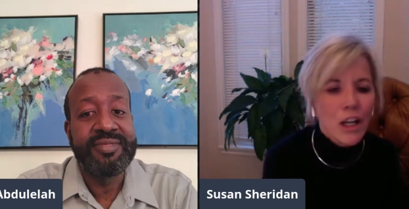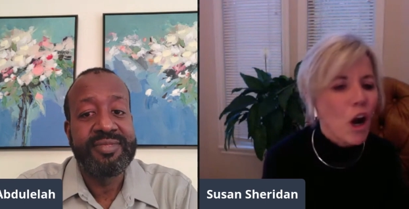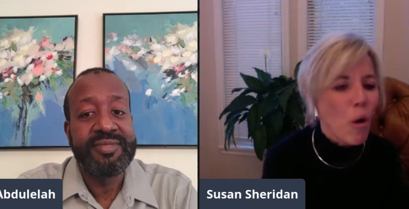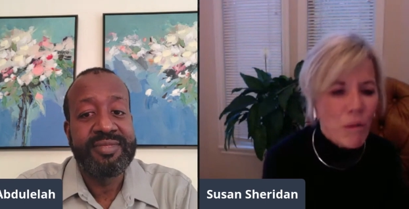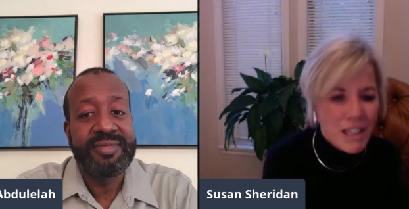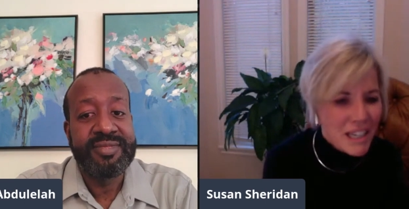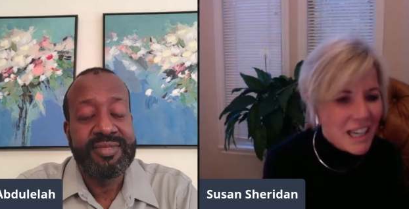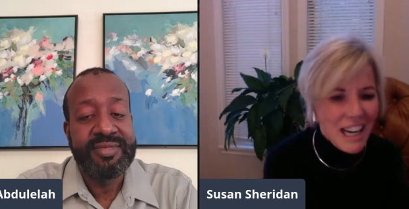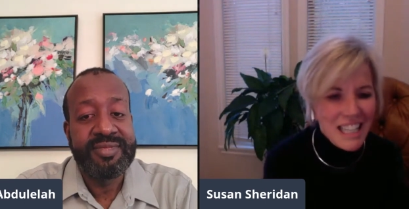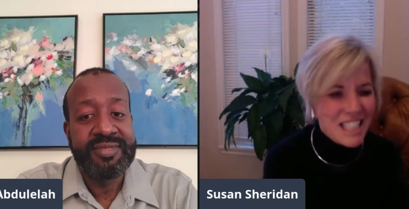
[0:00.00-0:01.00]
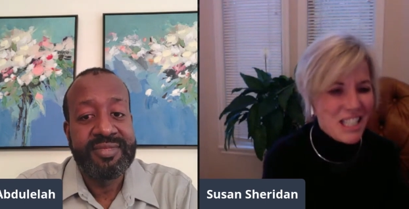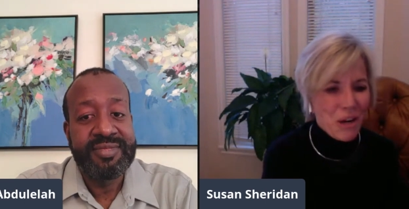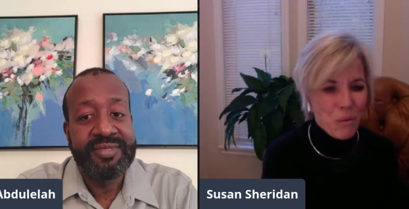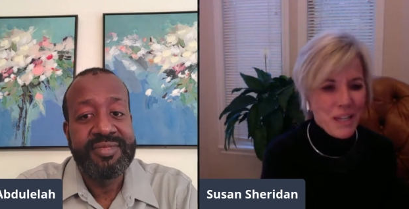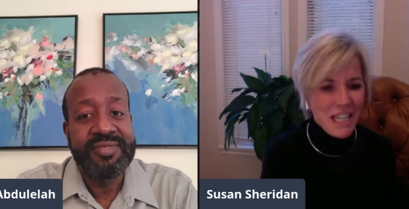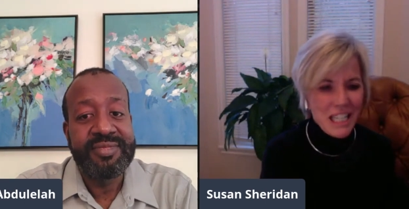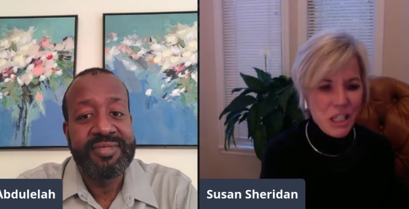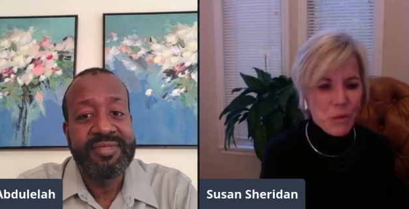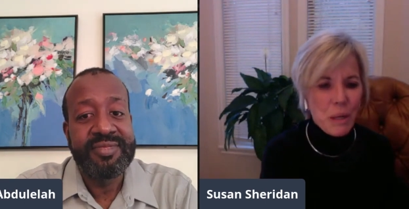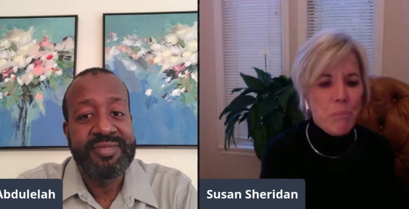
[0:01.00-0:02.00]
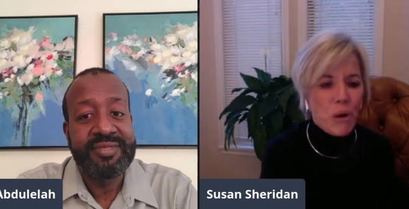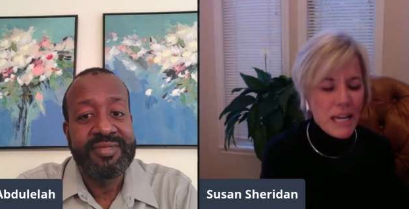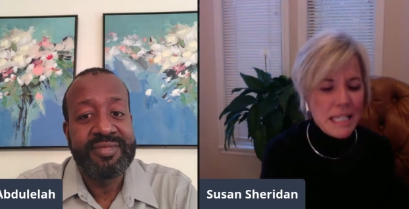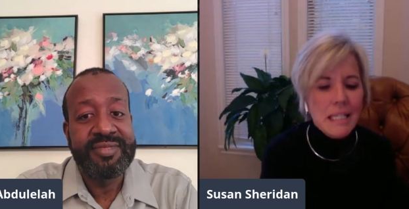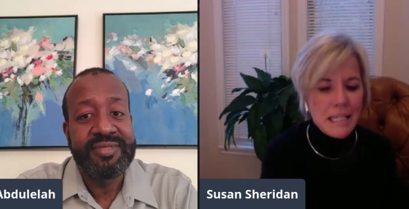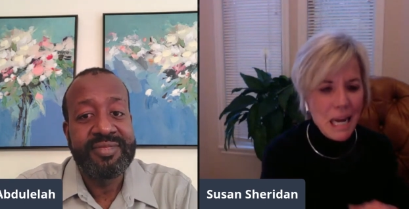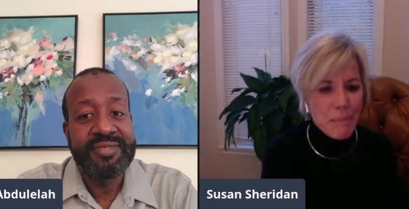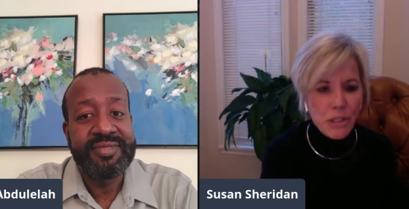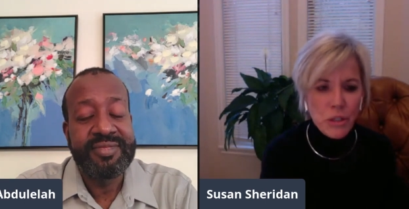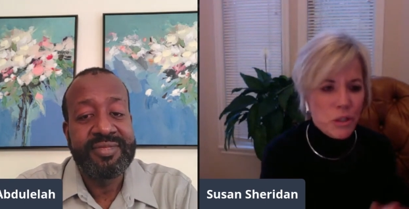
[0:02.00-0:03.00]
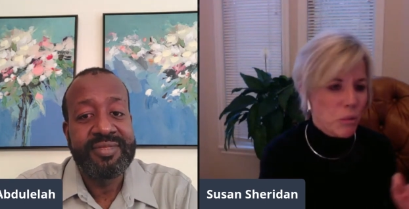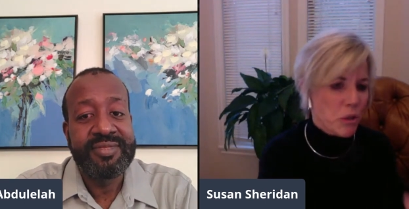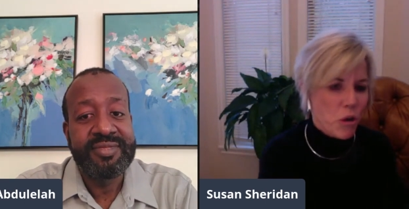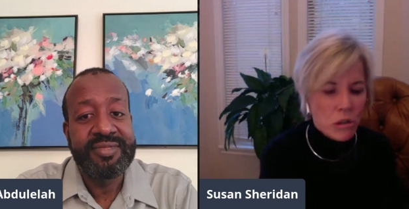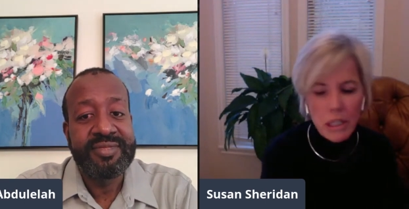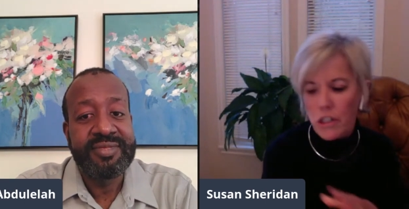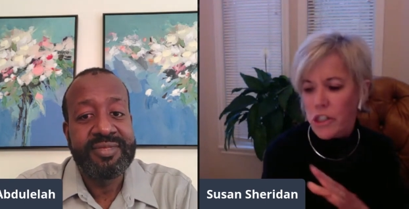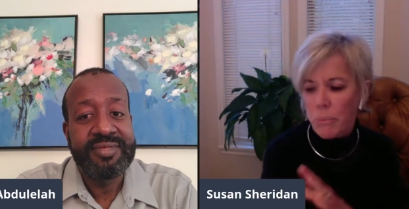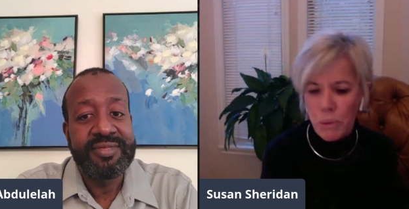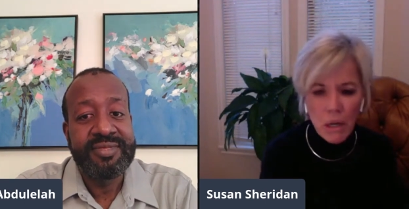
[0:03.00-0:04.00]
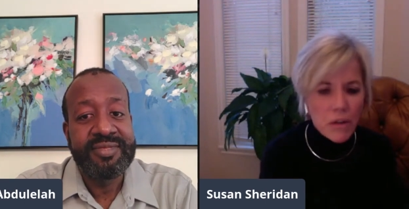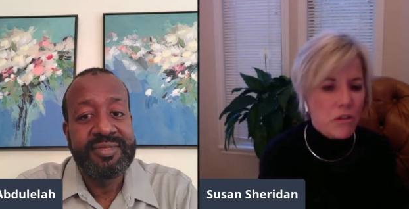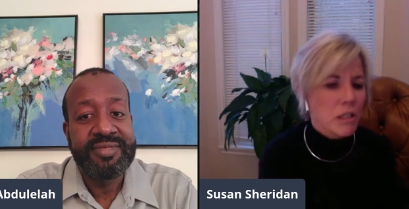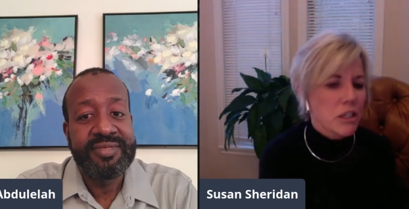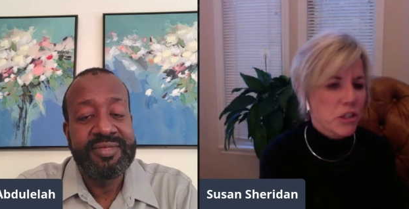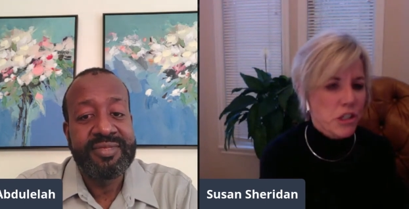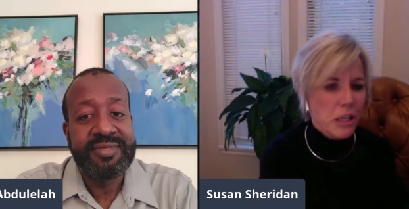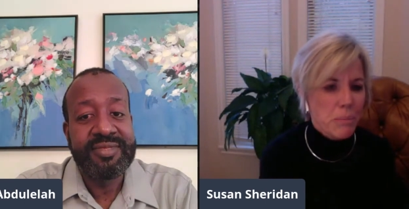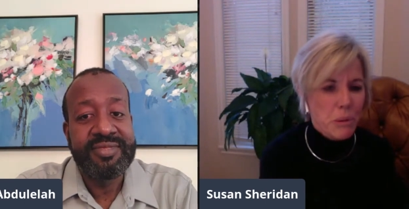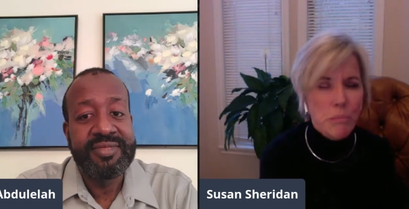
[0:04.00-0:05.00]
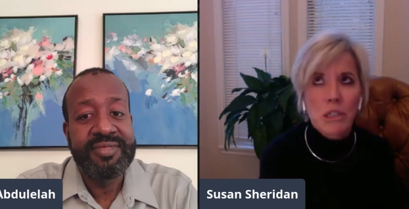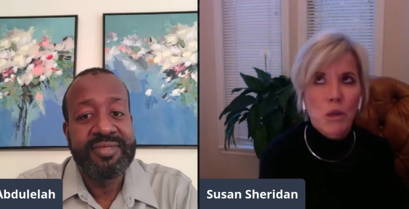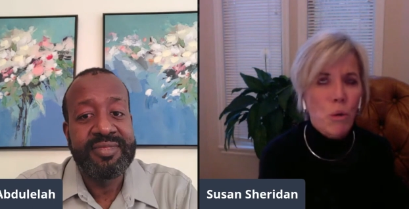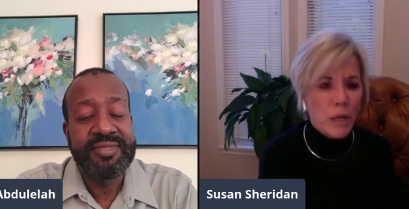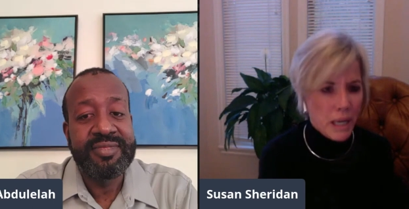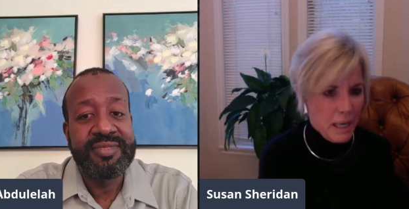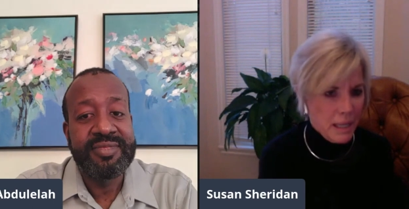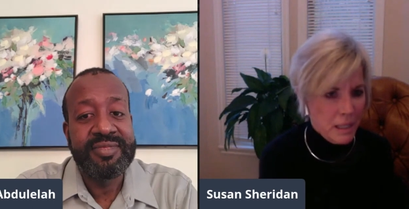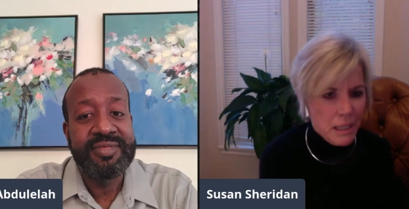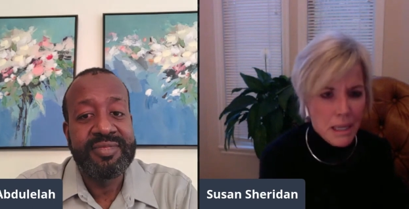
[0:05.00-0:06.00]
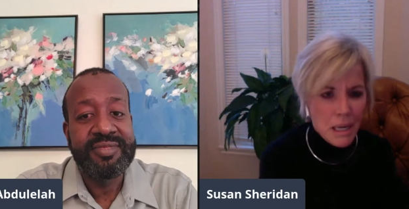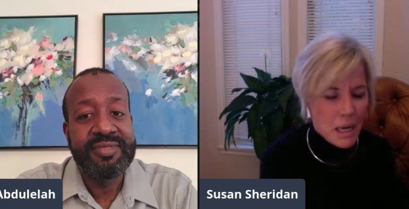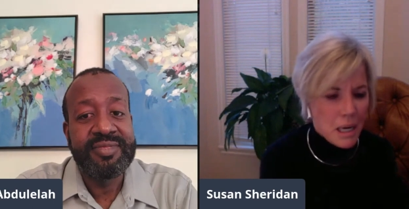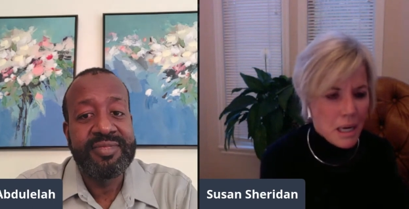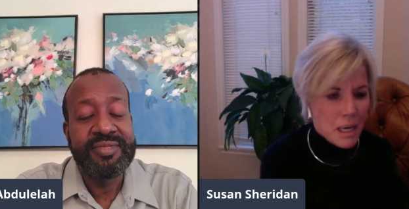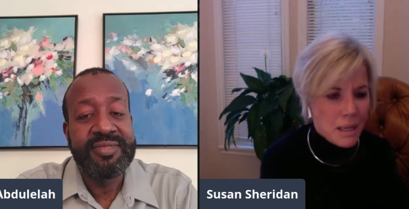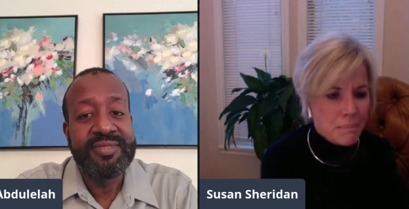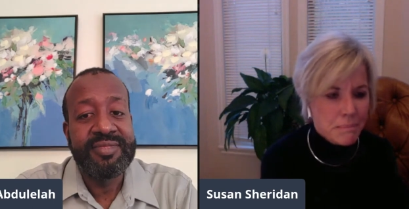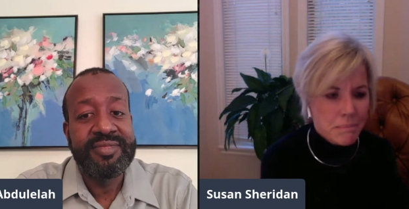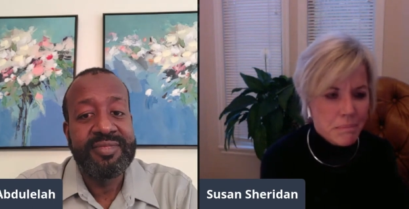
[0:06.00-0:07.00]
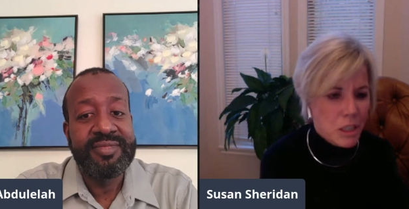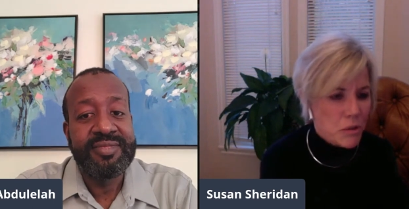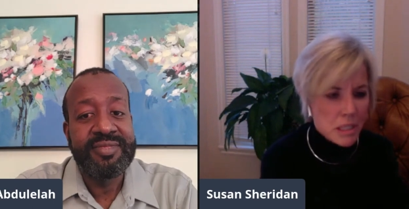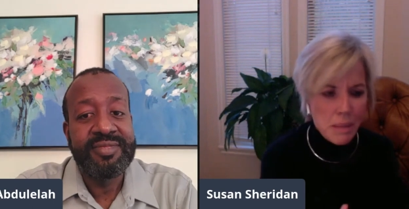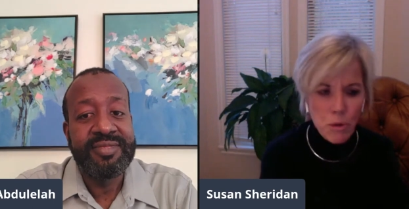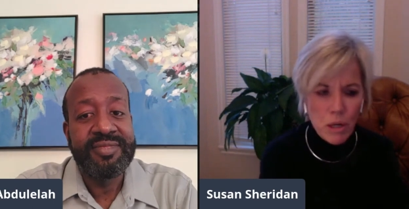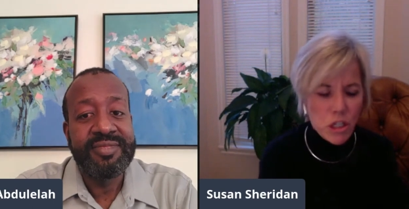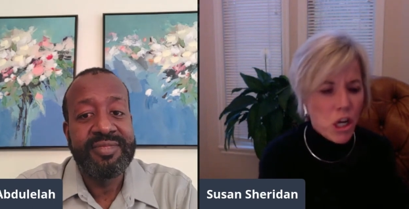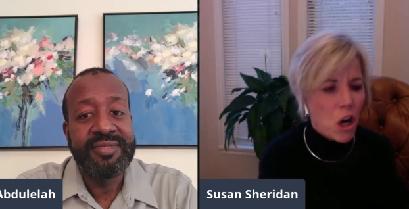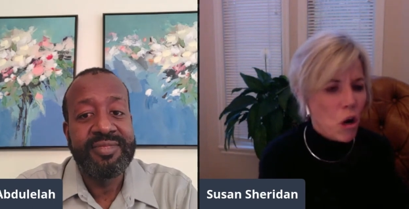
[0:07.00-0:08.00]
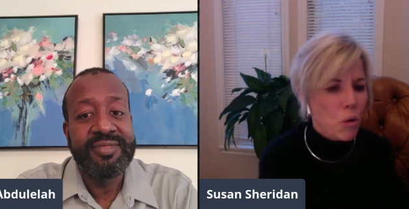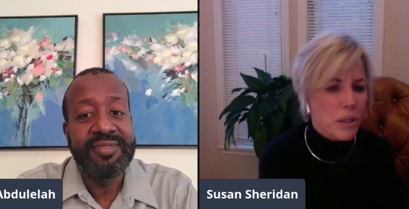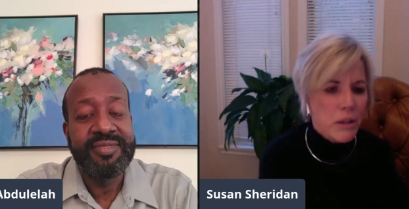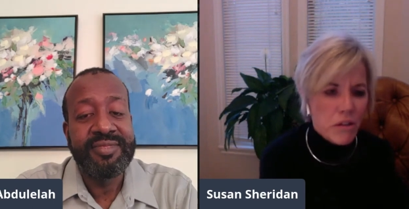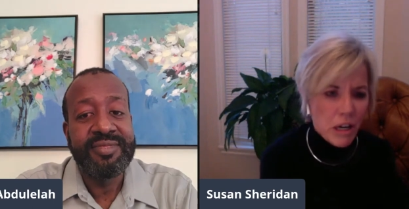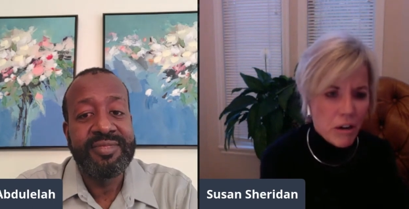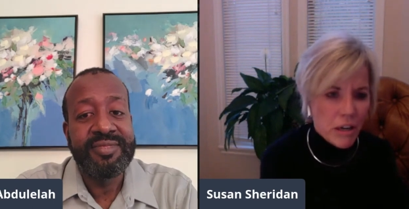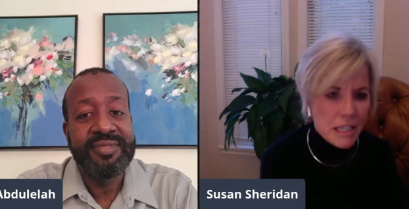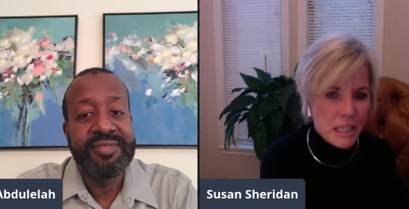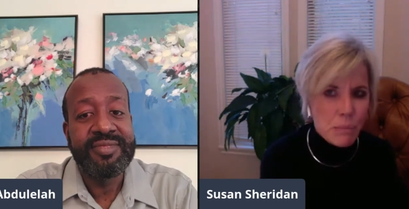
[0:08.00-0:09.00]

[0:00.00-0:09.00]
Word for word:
Speaker 1: No. And so we need to embrace this opportunity with your leadership, with other leadership, what's going on, um, you know, the WHO and other areas.